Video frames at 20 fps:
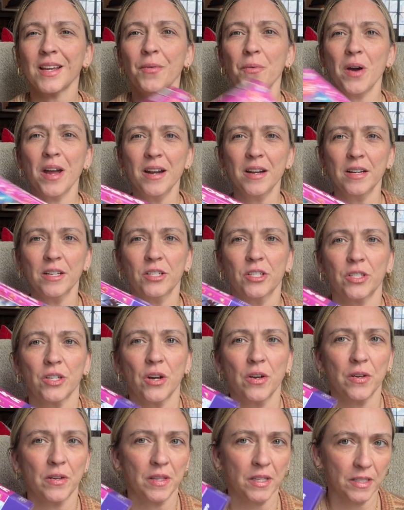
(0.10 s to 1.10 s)
I wanted to show
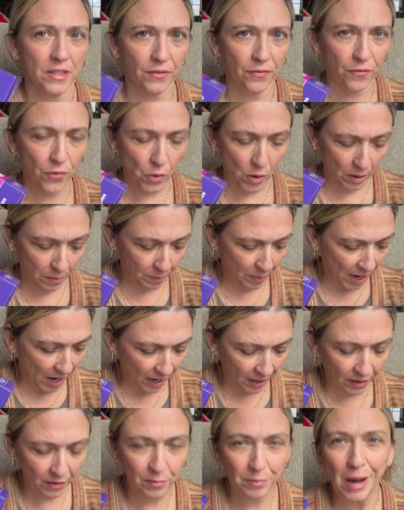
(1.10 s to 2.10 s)
you this
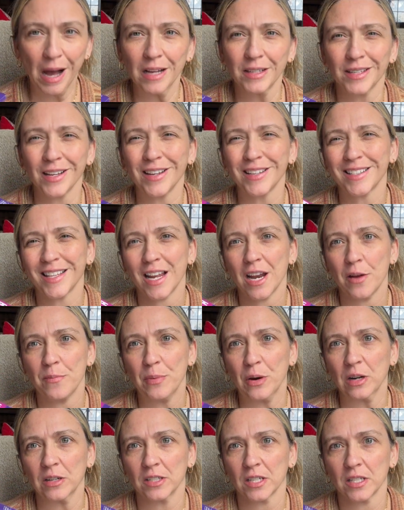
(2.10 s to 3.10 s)
4-pack of puzzles that I
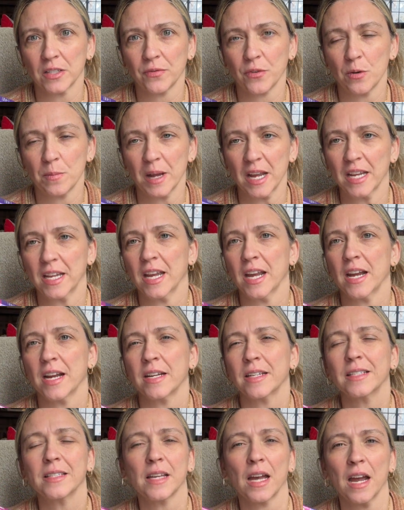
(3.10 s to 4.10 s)
purchased for my
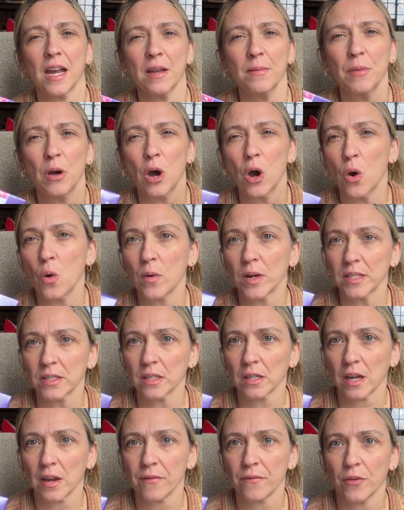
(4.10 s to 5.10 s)
kids. I'm always
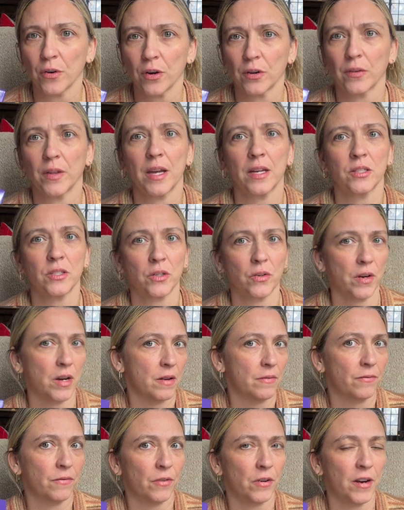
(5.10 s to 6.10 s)
looking for like
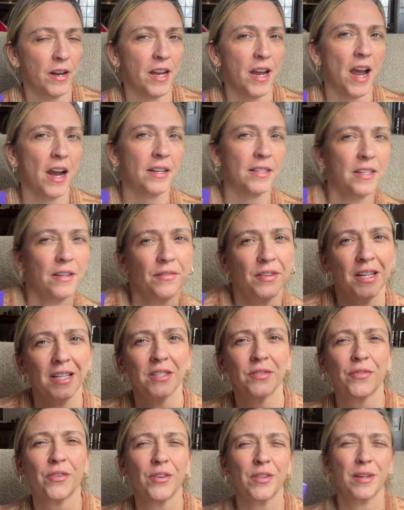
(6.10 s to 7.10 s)
screen-free activities
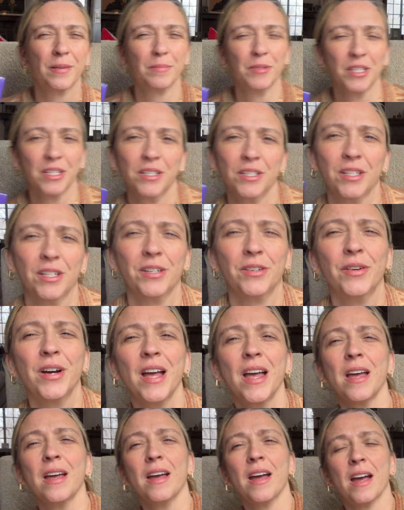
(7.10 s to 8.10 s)
for them to do.
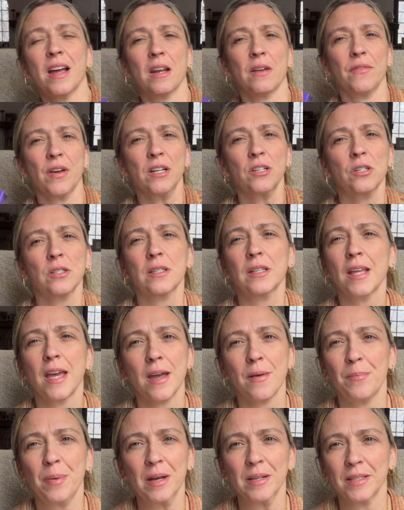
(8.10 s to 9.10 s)
And if I just lay a
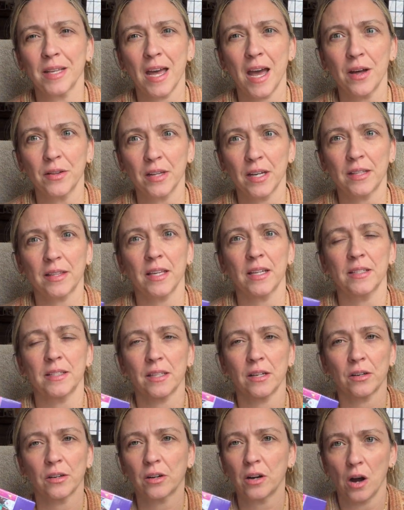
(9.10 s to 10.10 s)
puzzle out like this,
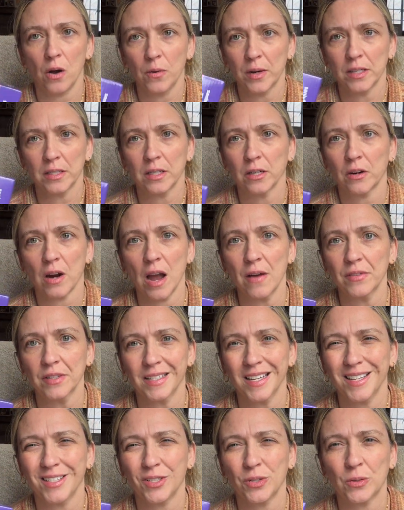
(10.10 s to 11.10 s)
they're going to
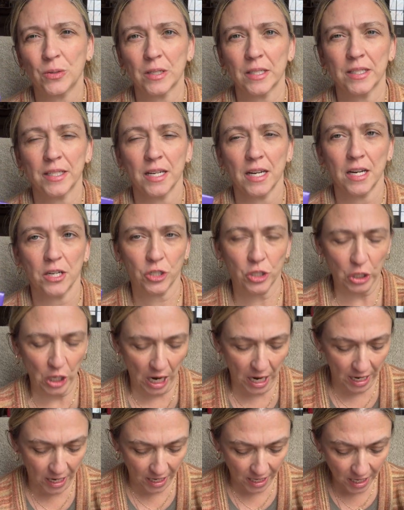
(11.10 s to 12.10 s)
gravitate towards it and
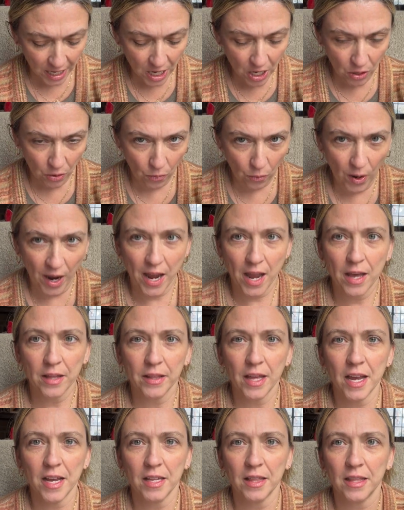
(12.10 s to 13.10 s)
try it. Why I
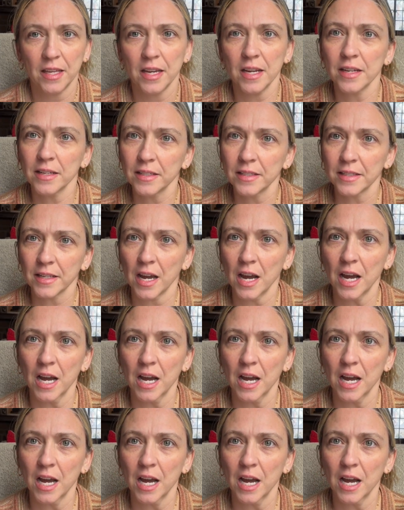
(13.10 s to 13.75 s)
like these